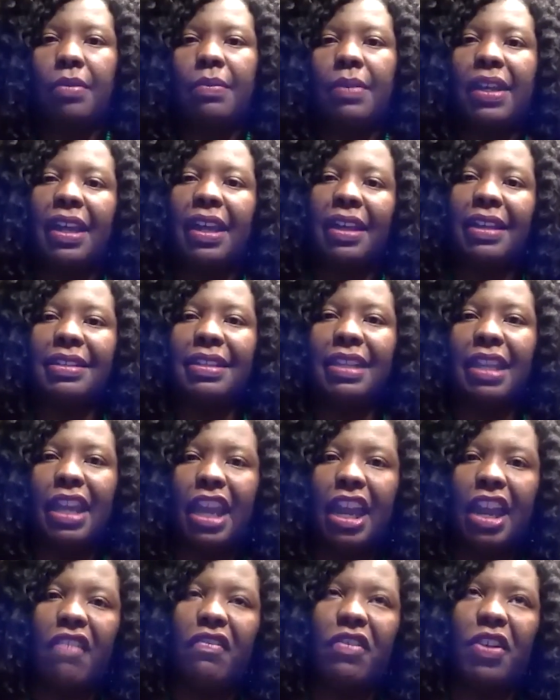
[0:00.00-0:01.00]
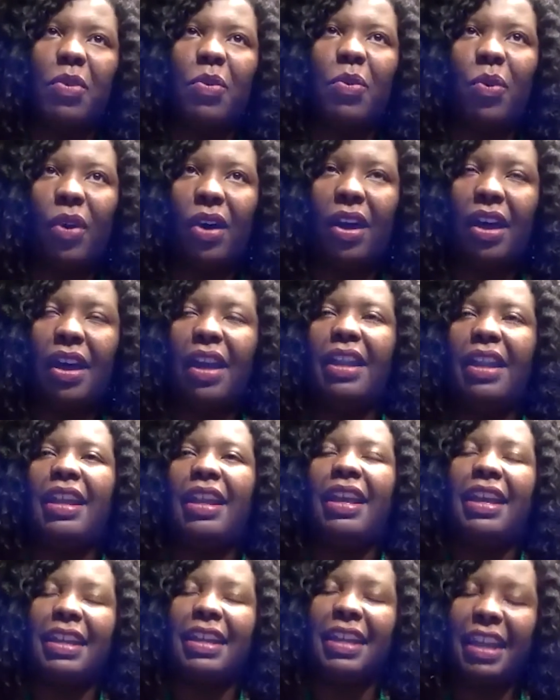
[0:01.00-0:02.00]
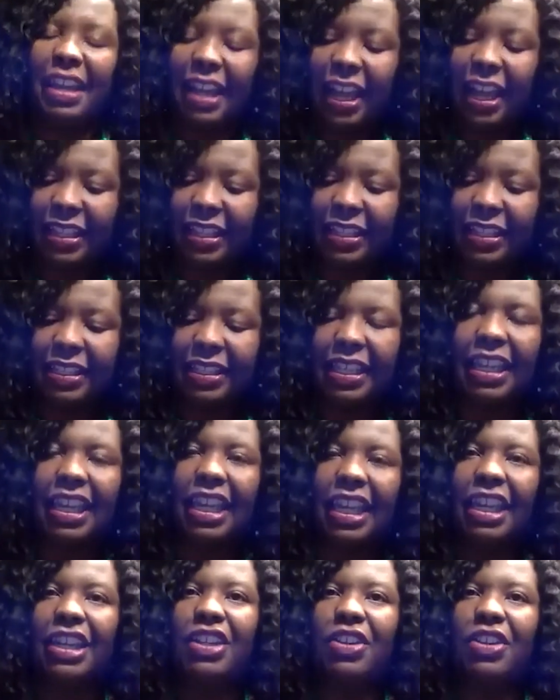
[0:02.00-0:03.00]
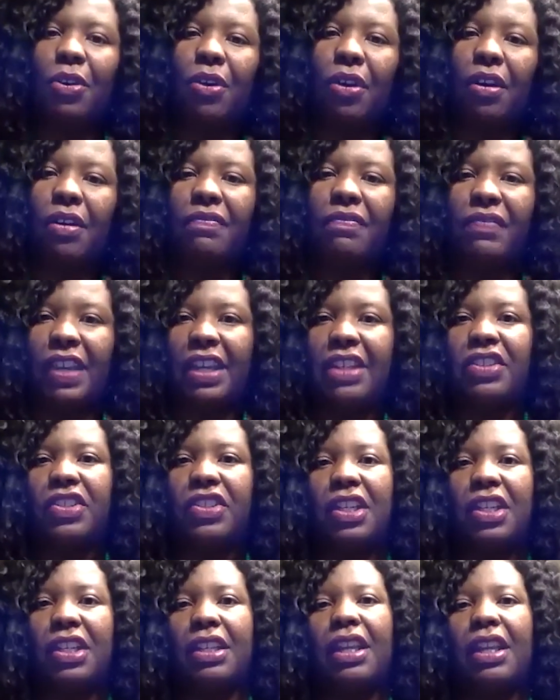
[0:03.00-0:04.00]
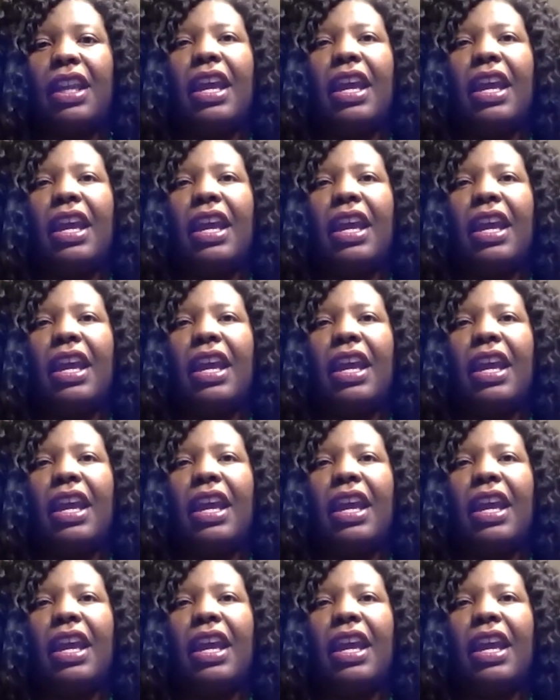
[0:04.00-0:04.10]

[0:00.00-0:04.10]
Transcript: because everyone cannot see your vision.